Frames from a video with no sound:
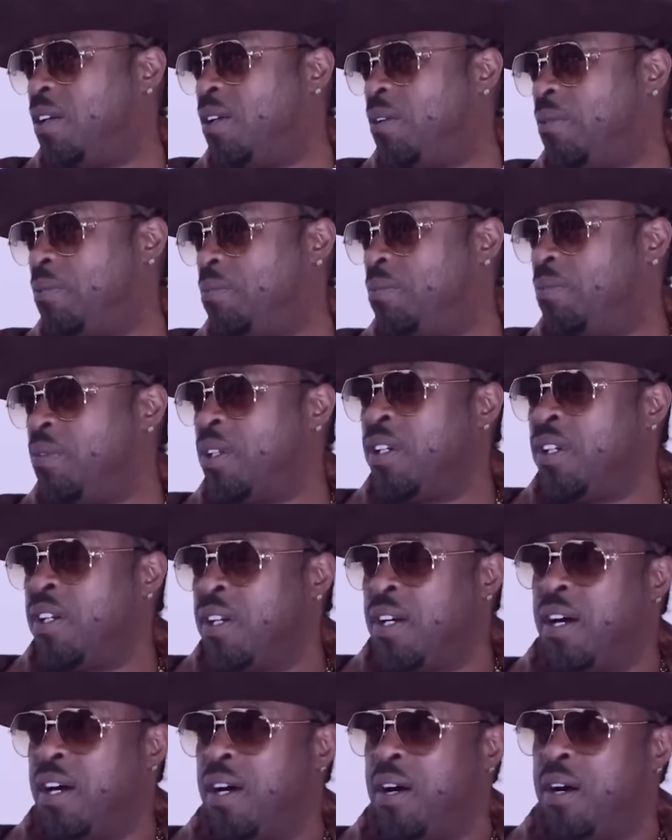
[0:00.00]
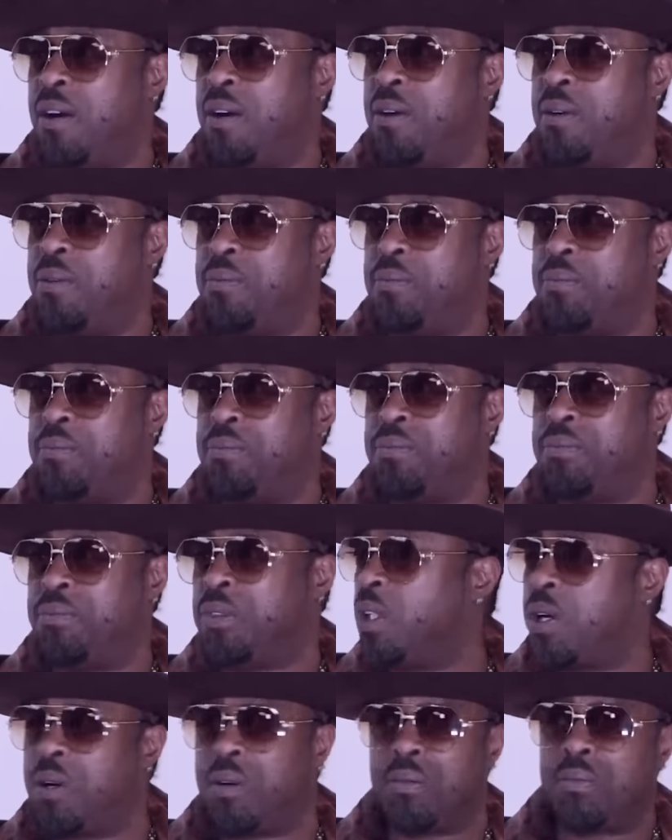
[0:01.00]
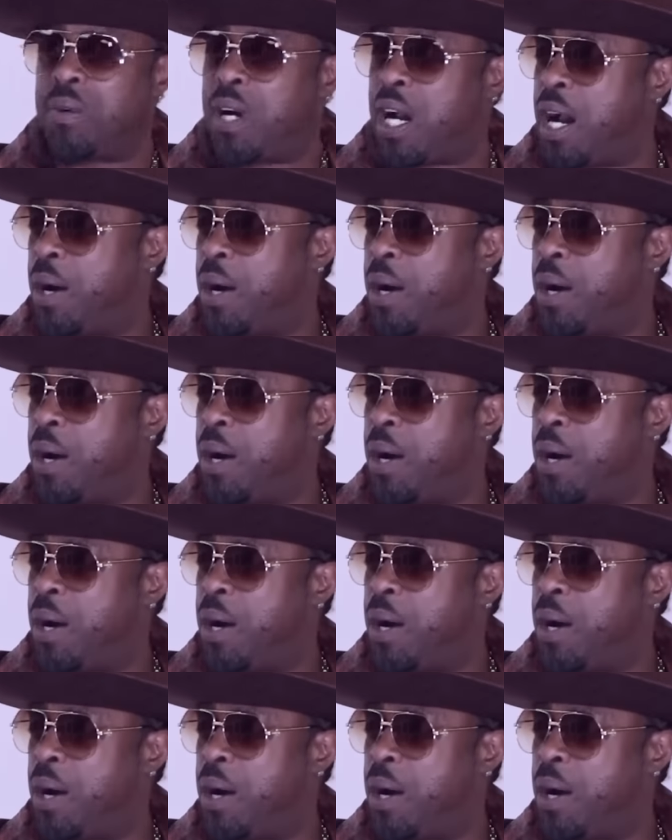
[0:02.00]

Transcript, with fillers: Um, um, you know,